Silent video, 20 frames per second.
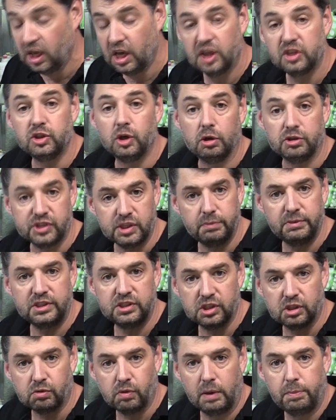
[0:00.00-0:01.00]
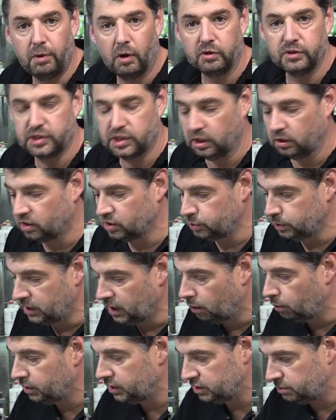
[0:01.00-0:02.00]
it's got something to grip onto because we
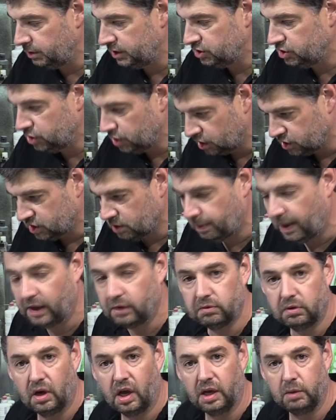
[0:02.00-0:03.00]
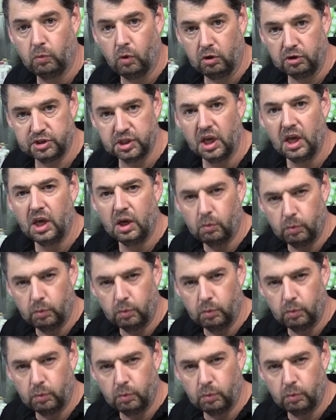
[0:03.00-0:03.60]
don't want it to be just a panel line wash